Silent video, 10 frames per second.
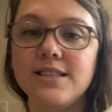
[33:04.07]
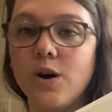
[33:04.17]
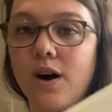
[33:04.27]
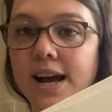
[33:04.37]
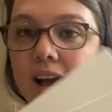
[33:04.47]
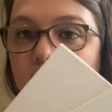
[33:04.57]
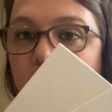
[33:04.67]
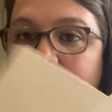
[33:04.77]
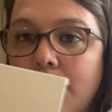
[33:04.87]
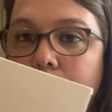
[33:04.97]
so I
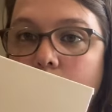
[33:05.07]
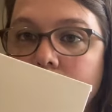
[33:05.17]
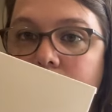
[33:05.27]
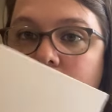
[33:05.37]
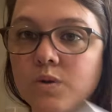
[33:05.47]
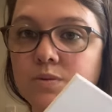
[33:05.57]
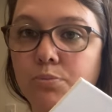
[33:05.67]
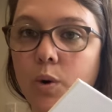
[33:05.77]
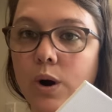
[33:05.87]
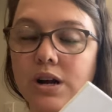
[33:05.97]
have a couple more of those
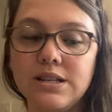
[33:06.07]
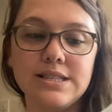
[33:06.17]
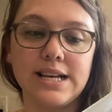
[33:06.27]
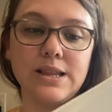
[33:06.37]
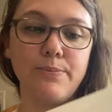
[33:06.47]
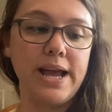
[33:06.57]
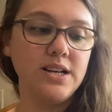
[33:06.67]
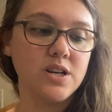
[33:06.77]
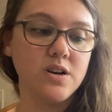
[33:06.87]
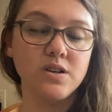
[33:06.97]
boards, like the
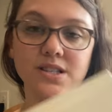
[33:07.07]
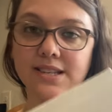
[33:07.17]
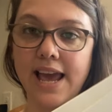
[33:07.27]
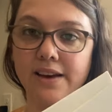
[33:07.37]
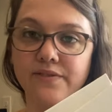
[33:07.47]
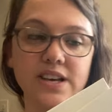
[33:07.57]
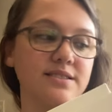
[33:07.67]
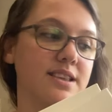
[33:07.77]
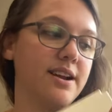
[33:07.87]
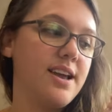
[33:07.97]
painter's canvas
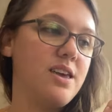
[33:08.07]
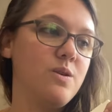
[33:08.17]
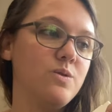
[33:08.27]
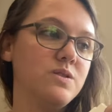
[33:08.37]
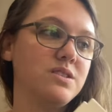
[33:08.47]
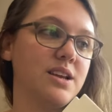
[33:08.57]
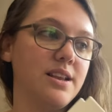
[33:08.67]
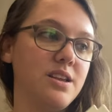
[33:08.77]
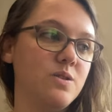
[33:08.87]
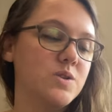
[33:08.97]
that I used
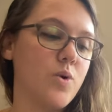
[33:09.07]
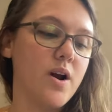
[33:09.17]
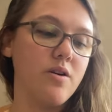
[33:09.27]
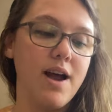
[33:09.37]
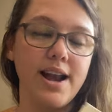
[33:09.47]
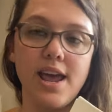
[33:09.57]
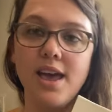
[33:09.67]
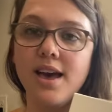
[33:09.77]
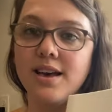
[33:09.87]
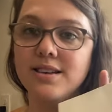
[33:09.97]
and used one already.
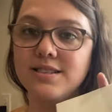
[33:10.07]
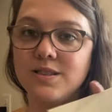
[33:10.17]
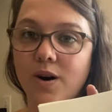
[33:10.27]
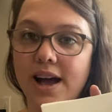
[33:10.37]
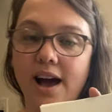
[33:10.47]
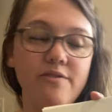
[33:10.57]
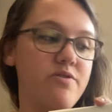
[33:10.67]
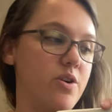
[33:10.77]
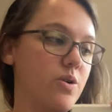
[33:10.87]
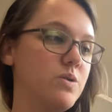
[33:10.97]
So I have
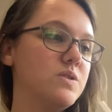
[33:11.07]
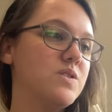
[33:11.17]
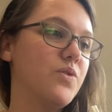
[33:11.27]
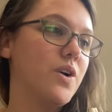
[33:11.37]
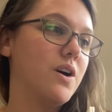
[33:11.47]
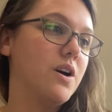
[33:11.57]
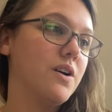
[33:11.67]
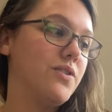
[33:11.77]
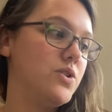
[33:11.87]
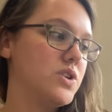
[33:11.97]
those
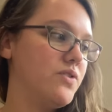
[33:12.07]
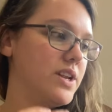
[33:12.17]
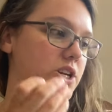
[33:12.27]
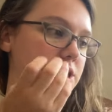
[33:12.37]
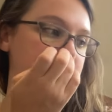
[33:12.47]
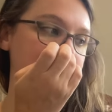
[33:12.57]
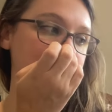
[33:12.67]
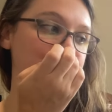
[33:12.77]
for future finishes.